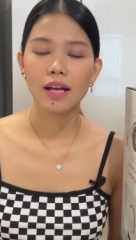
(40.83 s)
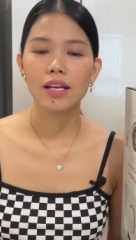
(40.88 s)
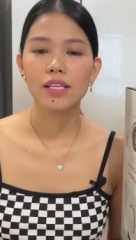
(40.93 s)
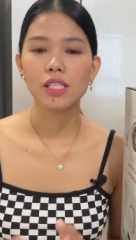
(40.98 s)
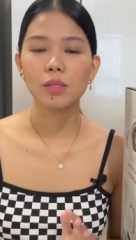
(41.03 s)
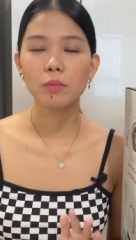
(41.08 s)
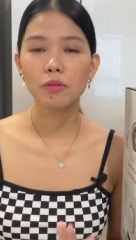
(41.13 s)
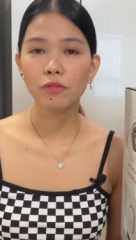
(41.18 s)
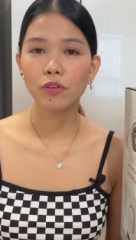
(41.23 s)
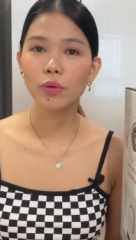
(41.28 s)
So
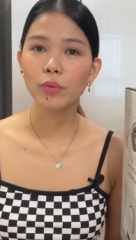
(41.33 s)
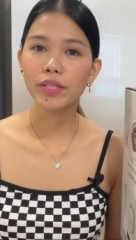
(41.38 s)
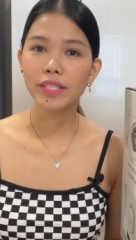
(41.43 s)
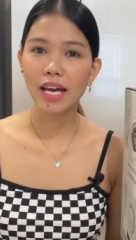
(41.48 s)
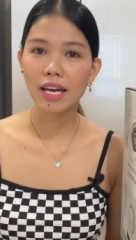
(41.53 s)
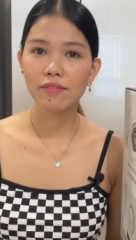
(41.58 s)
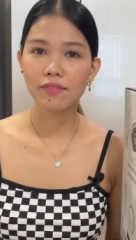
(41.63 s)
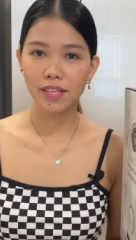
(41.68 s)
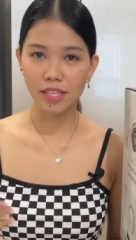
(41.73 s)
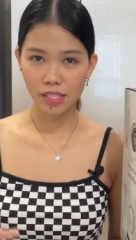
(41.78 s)
before we
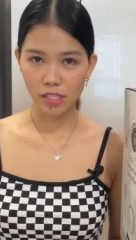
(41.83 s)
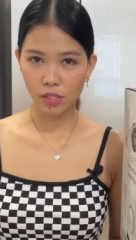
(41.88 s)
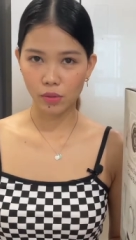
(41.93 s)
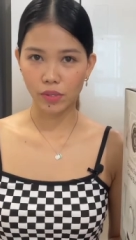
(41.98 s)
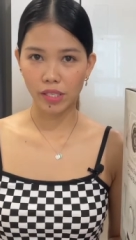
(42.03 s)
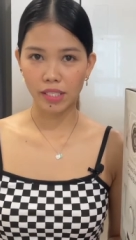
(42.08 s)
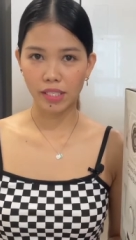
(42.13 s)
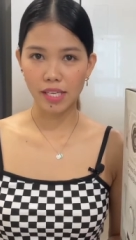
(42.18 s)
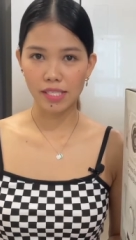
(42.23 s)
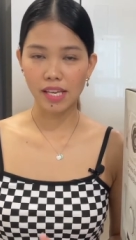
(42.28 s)
dive into
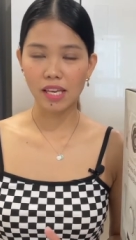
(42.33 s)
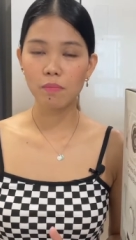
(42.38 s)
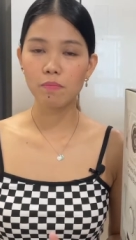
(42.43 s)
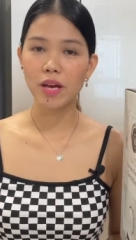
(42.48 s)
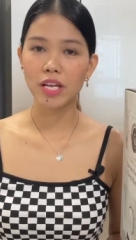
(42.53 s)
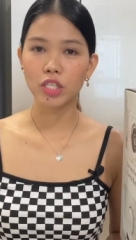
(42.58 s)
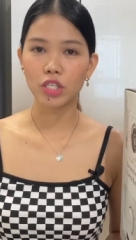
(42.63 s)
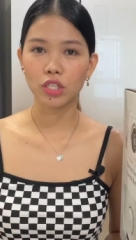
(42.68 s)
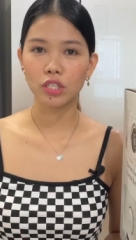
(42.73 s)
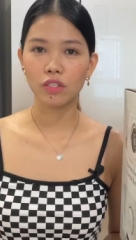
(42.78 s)
it, as I
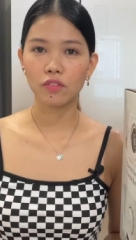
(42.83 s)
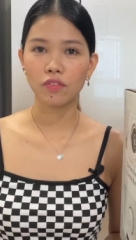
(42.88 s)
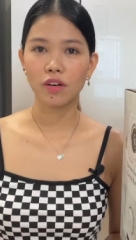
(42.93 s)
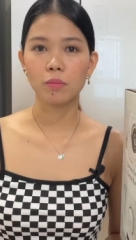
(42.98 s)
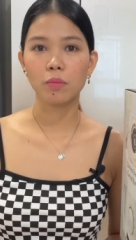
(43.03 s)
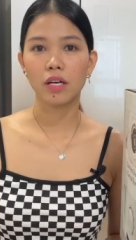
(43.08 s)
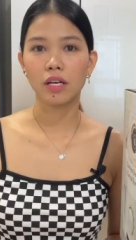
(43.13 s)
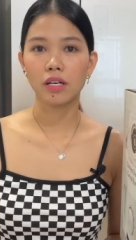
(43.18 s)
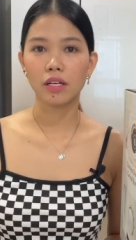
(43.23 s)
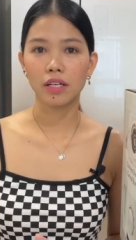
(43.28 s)
mentioned from
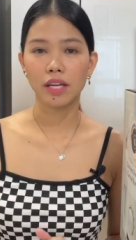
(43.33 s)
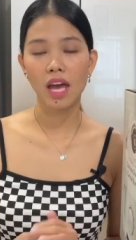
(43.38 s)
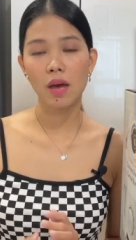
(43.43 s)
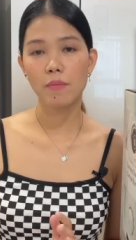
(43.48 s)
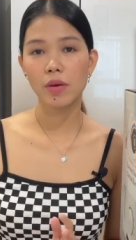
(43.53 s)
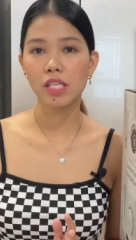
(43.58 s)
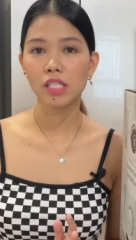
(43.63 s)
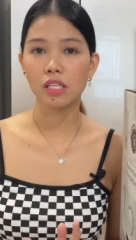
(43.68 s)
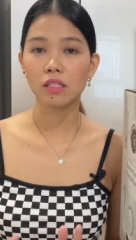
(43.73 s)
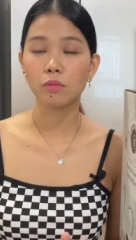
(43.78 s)
our
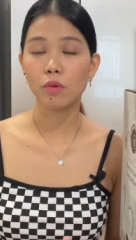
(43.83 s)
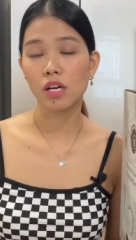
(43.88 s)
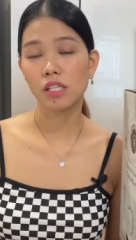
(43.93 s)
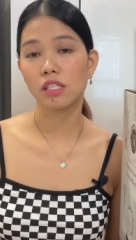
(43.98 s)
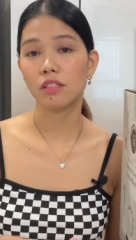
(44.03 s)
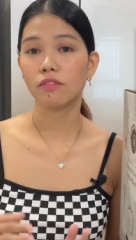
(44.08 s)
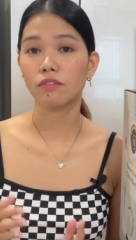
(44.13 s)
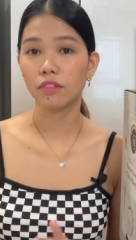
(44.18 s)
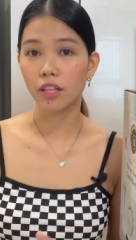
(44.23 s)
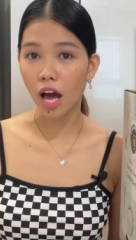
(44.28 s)
Chemex
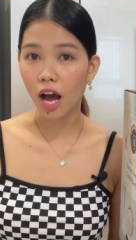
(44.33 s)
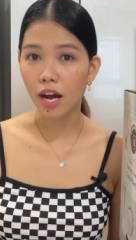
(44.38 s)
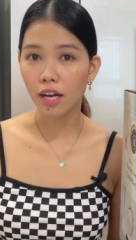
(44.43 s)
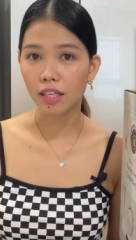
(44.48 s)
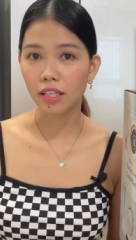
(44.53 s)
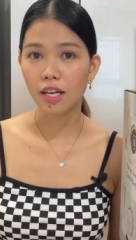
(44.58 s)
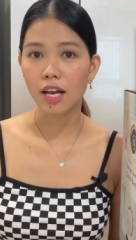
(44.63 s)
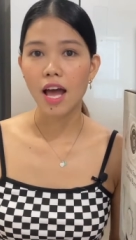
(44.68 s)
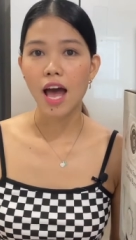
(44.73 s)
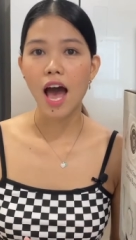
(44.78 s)
unboxing vlog,
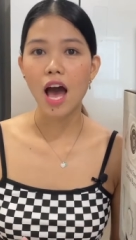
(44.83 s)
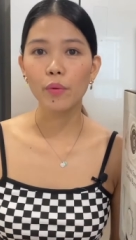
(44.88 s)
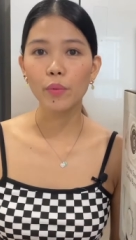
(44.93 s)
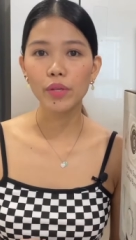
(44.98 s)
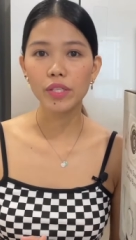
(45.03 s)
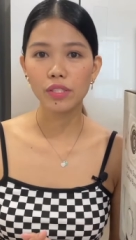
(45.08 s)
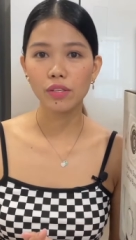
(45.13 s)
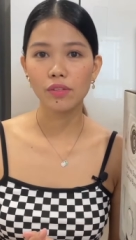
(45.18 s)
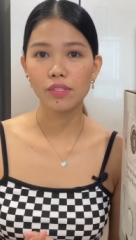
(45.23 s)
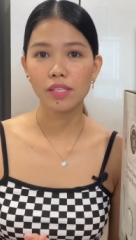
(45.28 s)
I
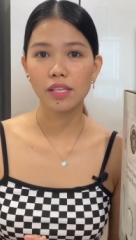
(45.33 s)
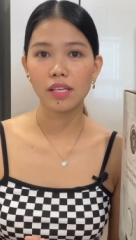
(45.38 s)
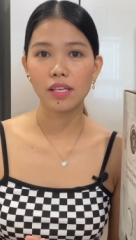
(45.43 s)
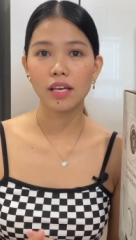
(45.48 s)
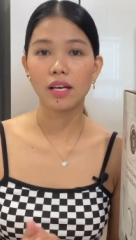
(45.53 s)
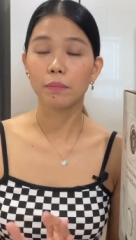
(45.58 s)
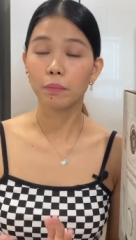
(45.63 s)
was using a